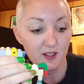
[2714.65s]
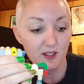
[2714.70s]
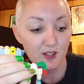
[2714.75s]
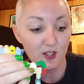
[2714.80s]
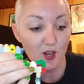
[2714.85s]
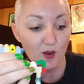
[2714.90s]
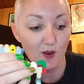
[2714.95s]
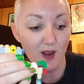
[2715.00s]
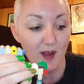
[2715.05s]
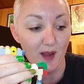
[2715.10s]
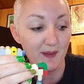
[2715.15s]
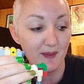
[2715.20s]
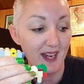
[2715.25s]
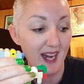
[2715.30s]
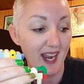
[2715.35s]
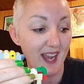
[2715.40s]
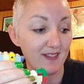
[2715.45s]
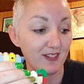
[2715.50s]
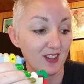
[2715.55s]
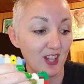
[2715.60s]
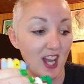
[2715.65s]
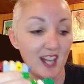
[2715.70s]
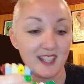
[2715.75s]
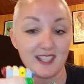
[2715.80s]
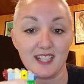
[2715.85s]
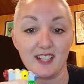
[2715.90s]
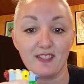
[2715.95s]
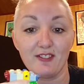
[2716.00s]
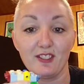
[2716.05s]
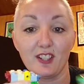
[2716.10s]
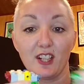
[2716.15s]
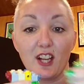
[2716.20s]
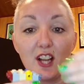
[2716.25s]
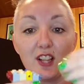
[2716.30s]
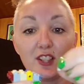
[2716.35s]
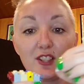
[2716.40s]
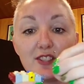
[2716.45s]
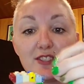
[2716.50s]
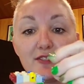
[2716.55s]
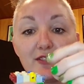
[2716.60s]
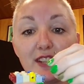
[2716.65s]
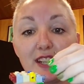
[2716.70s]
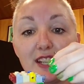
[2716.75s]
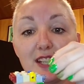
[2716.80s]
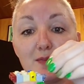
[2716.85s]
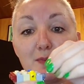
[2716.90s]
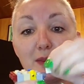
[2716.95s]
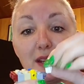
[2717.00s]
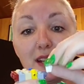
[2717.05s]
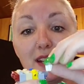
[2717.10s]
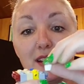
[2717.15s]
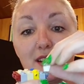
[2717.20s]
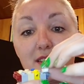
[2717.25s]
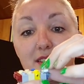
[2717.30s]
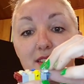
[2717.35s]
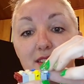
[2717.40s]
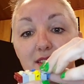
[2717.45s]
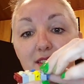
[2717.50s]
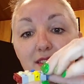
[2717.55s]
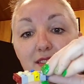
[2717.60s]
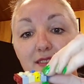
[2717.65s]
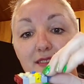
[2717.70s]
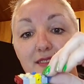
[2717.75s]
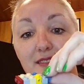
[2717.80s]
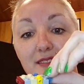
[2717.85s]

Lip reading: So I'm going to have lots of different colors of these because